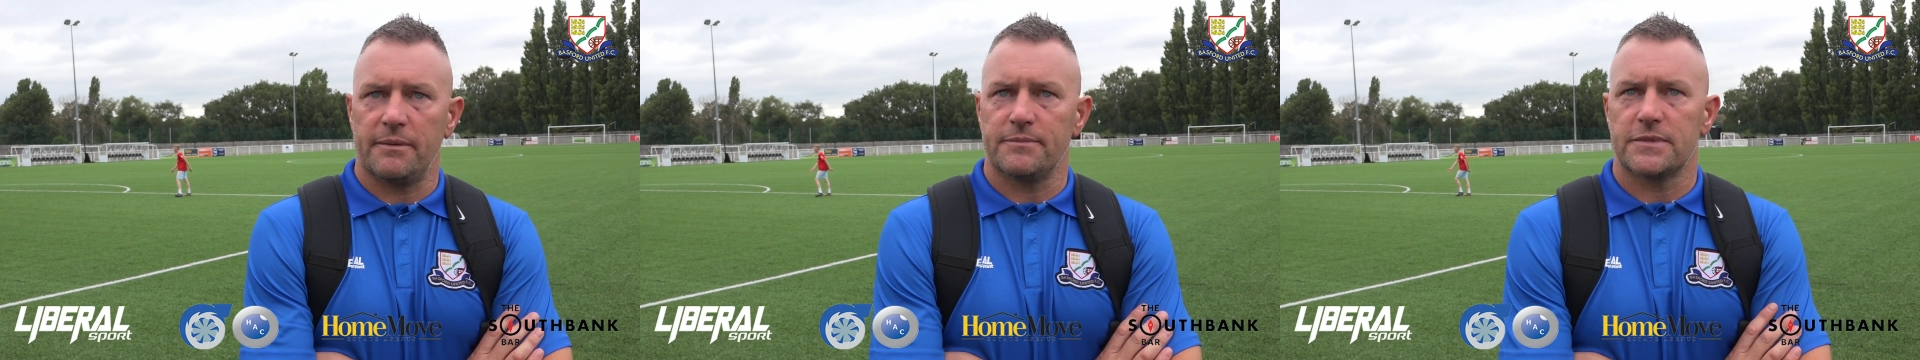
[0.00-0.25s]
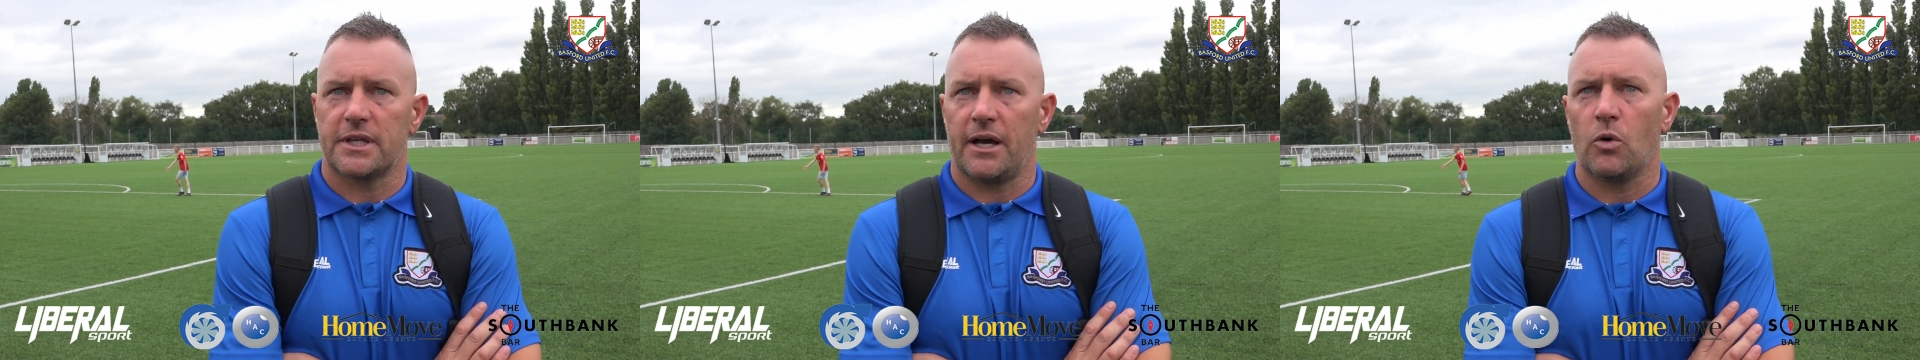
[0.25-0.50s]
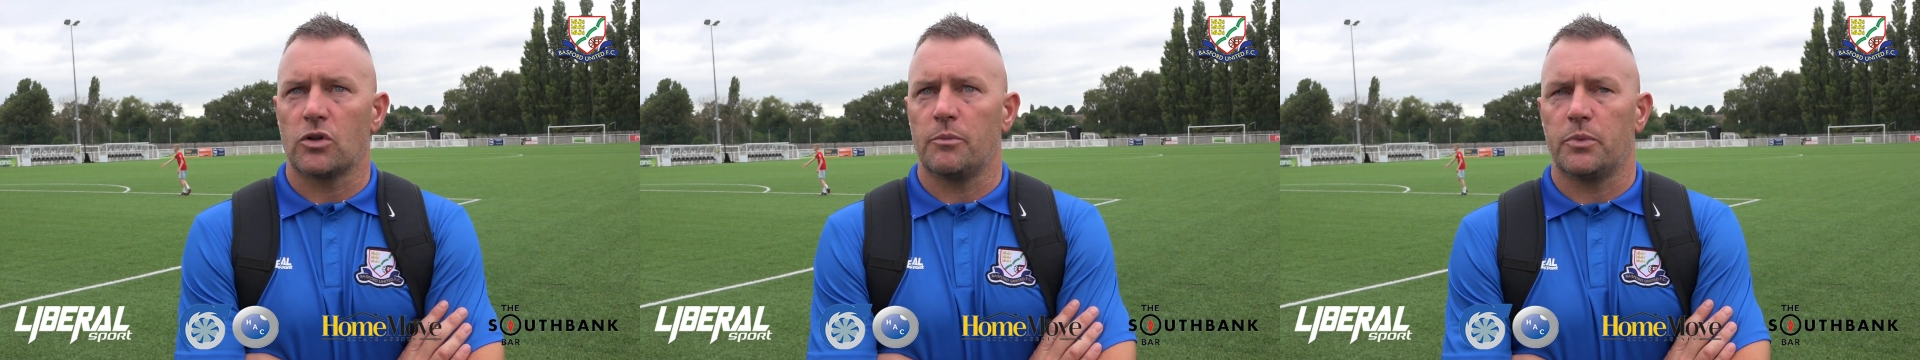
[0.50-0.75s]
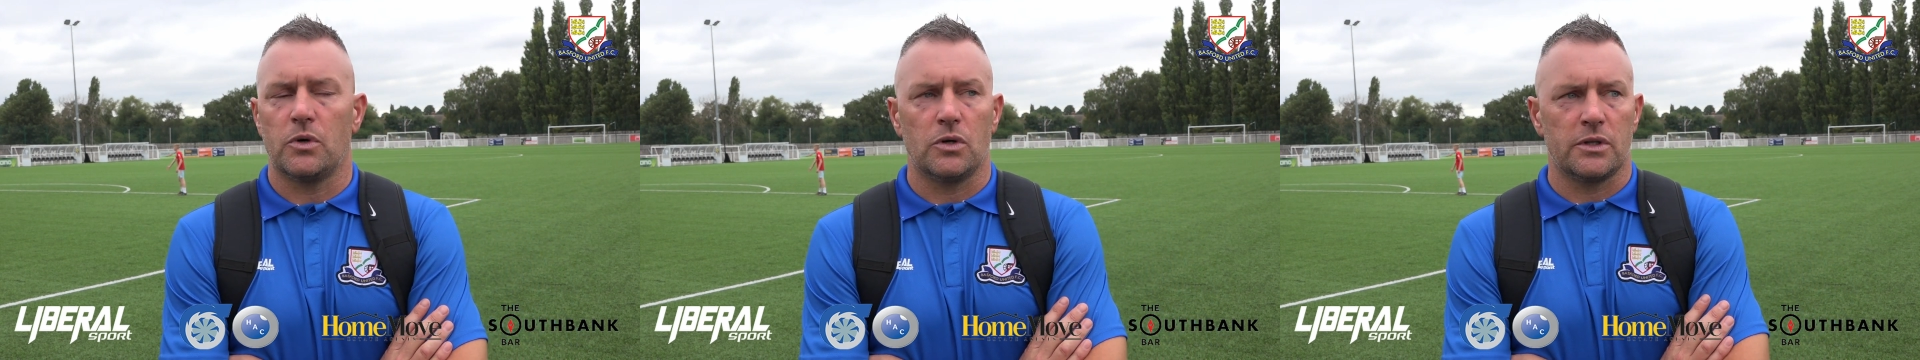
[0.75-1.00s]
to get hold of the
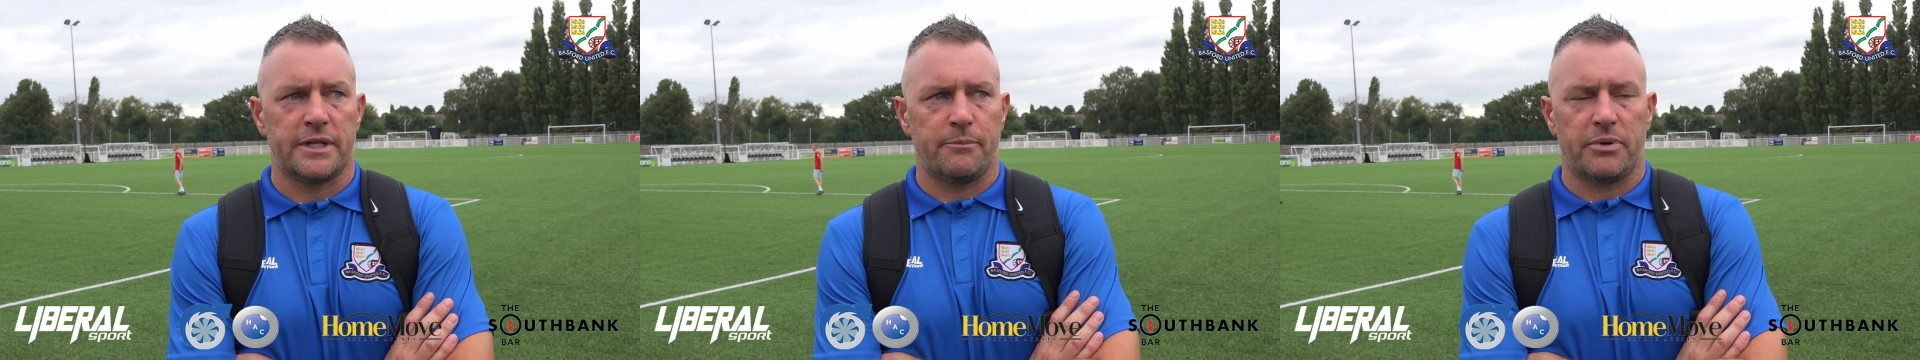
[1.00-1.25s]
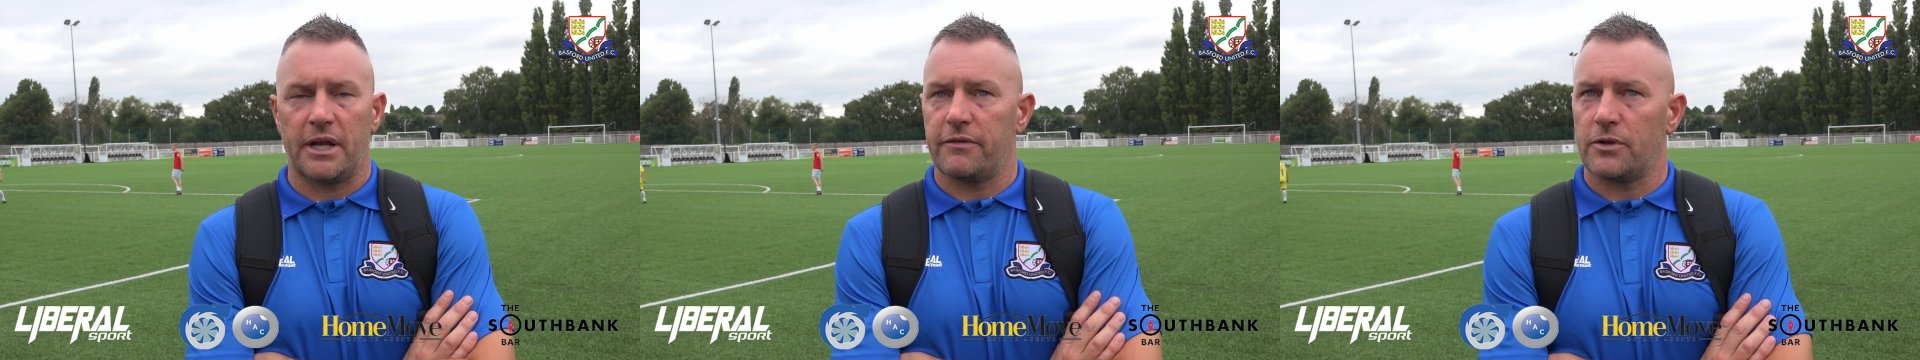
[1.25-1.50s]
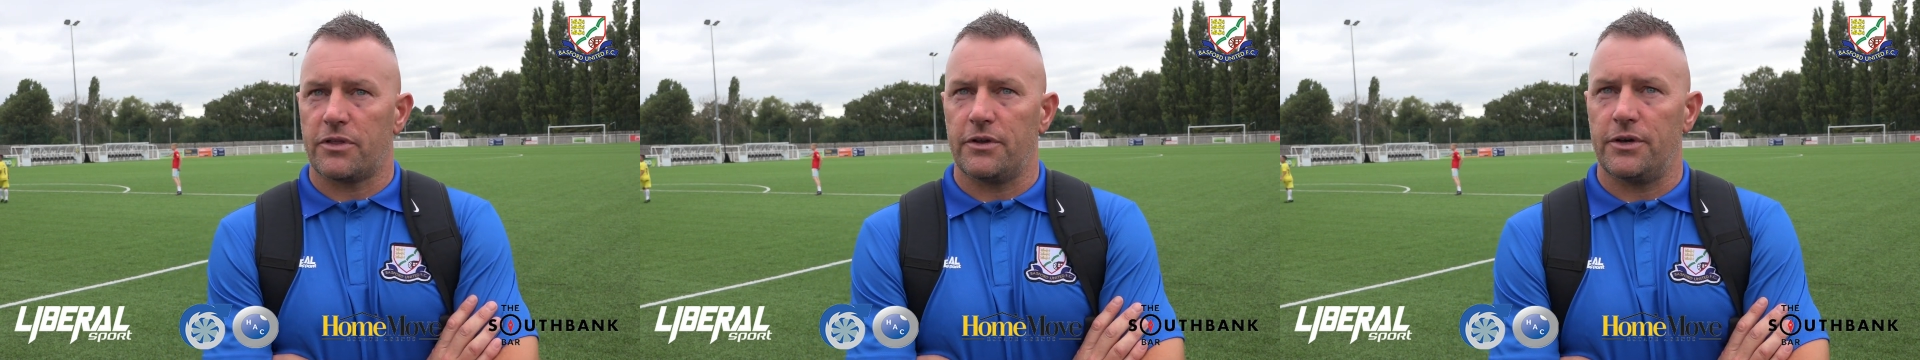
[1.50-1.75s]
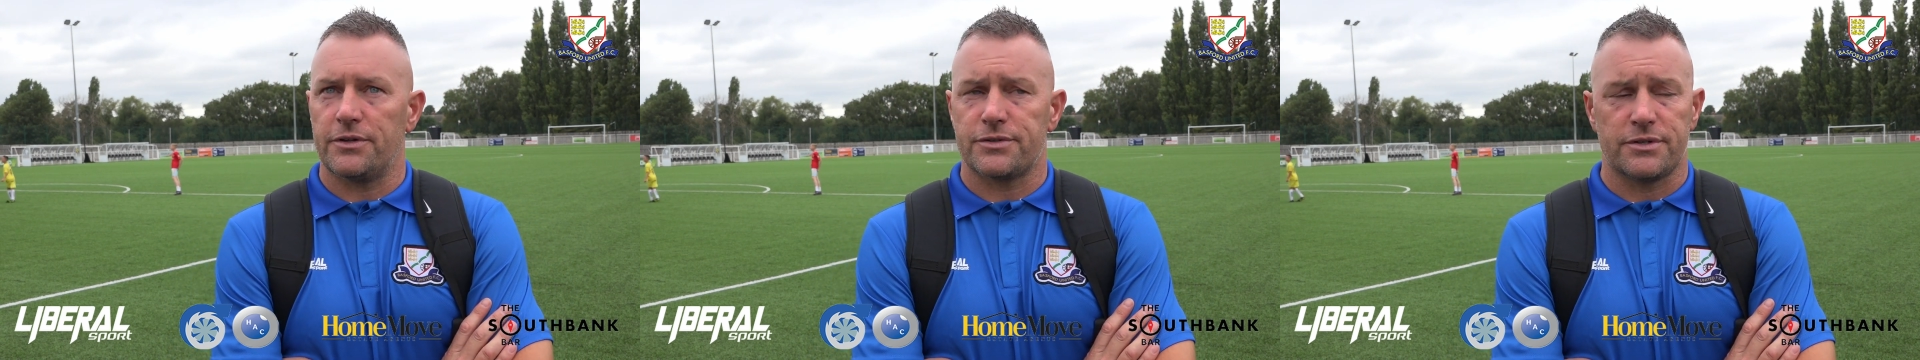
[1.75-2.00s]
ball and then play through the
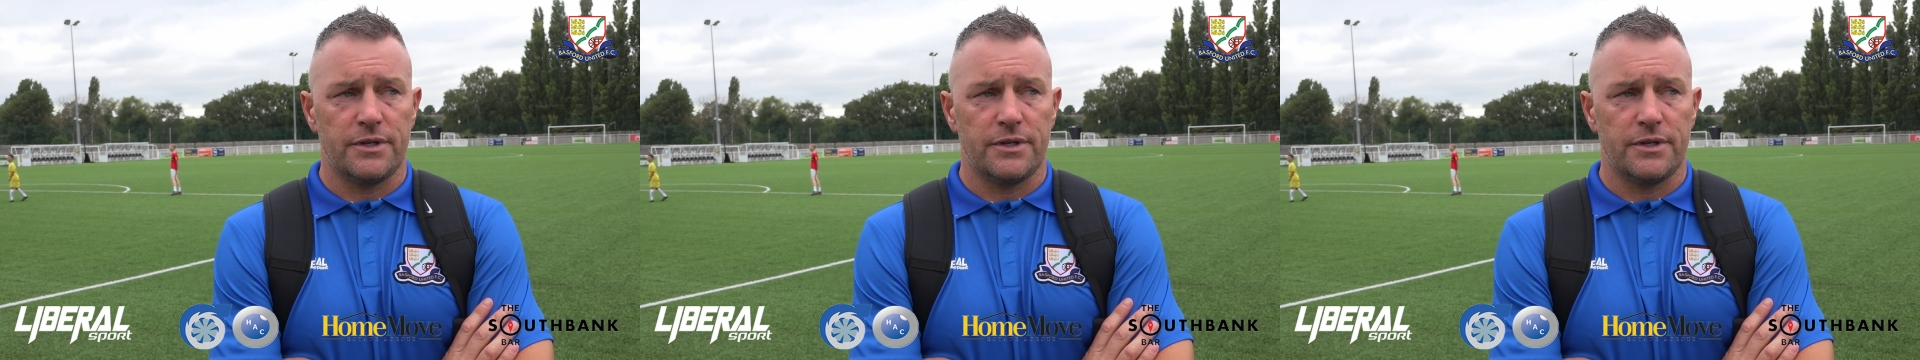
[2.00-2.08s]
thirds.